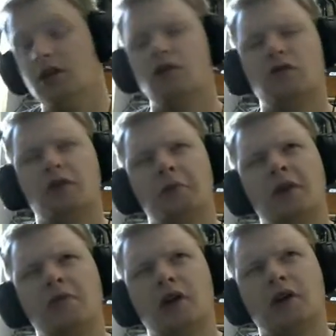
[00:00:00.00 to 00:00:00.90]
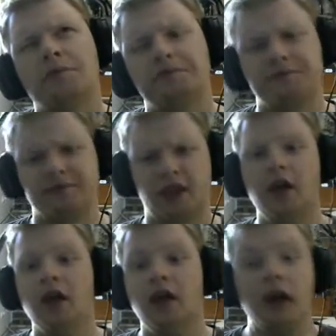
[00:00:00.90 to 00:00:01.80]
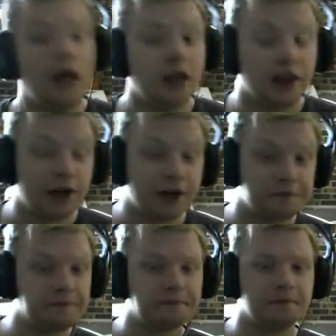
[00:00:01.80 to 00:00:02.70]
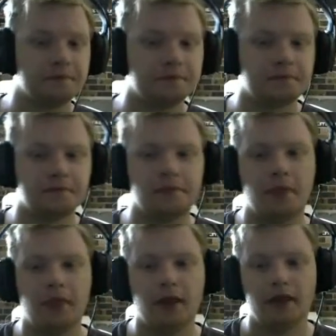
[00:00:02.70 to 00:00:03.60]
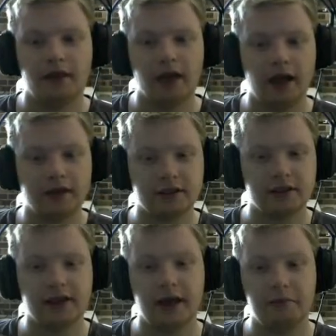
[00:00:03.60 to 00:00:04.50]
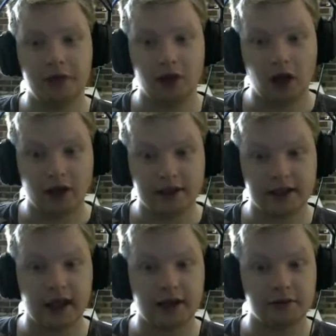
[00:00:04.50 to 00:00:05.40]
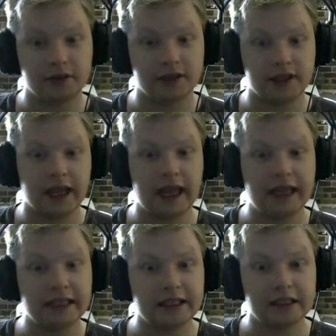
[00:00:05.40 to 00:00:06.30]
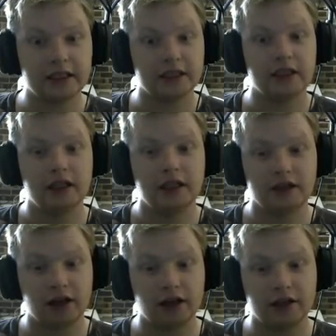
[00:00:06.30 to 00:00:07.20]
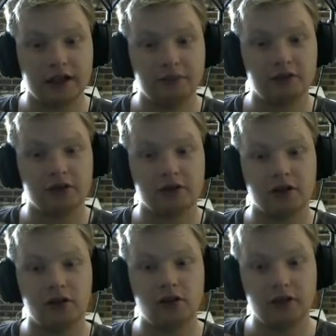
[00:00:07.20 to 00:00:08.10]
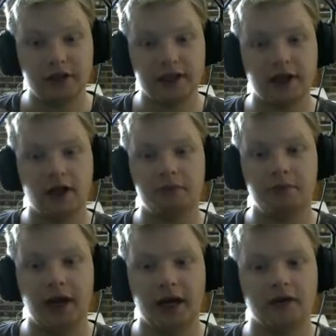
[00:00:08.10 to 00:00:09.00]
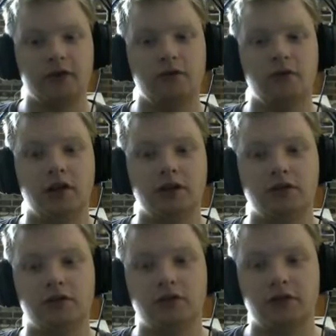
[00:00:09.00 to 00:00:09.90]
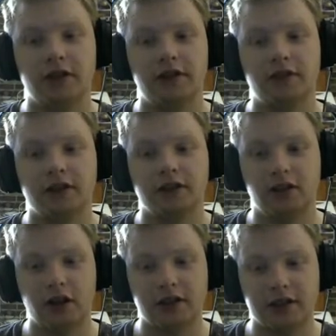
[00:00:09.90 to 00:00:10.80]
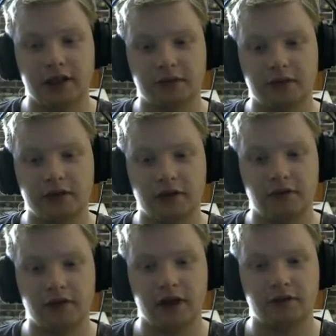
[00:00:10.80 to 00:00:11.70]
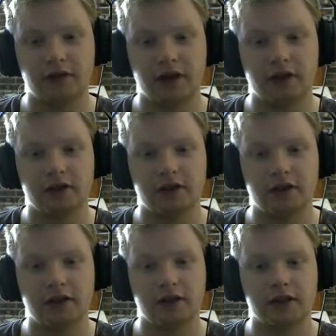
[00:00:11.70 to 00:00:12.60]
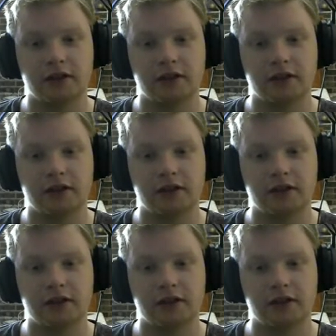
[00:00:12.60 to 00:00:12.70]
from memory. But they actually kept the lightsabers in the Jedi Temple to lure Jedi back who wanted to retrieve the lightsabers of their fellow Jedi.